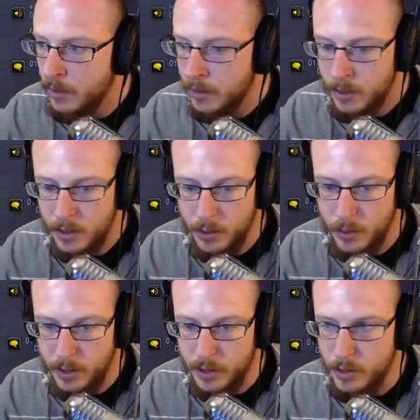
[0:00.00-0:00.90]
Let me
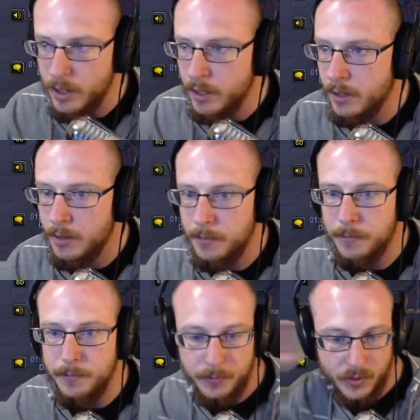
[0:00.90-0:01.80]
quickly drink
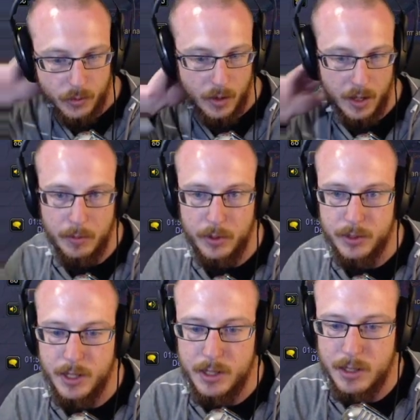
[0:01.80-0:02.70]
while he pulls
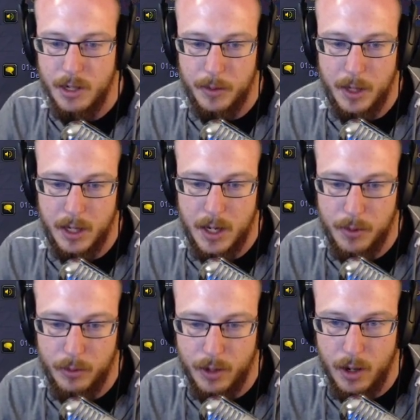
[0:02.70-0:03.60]
this. I'm gonna come in
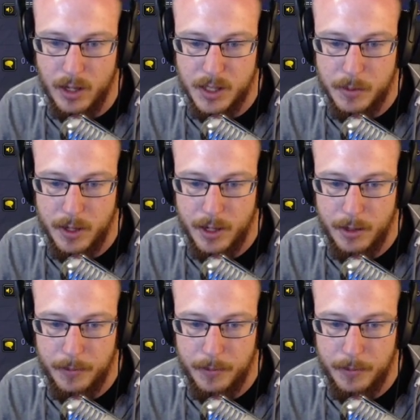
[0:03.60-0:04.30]
with the Guardian Spirit here.